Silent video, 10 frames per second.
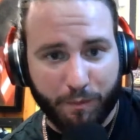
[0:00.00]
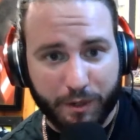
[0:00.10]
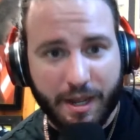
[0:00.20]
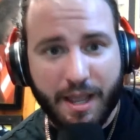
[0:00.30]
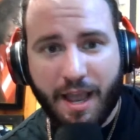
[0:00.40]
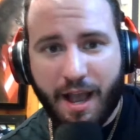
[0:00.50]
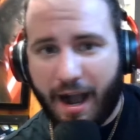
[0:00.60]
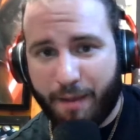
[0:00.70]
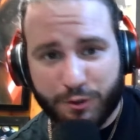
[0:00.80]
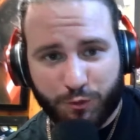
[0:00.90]
But
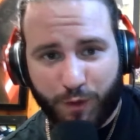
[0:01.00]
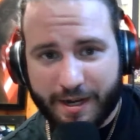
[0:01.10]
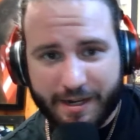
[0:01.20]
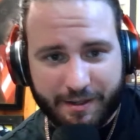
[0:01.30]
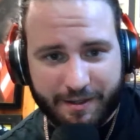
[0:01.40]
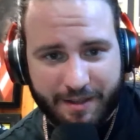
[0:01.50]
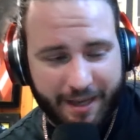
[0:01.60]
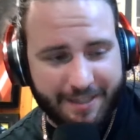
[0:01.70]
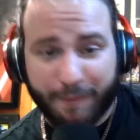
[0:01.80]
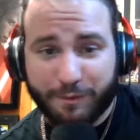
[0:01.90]
I was ready to
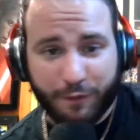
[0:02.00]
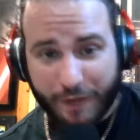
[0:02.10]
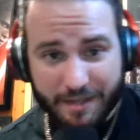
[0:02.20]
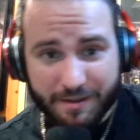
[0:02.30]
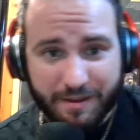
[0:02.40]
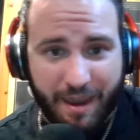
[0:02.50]
accept defeat